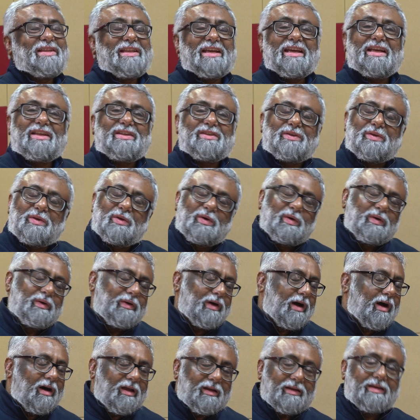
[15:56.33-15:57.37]
thing is, you
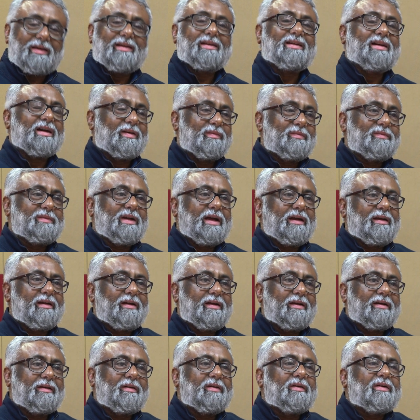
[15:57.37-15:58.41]
all can come
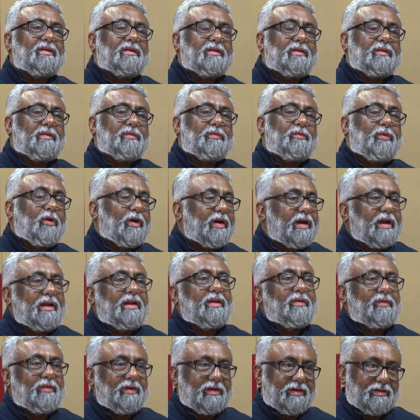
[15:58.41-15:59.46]
and forget
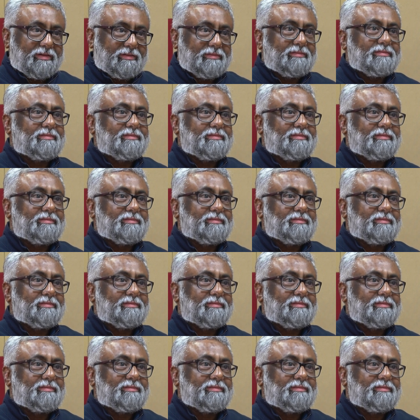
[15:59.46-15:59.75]
the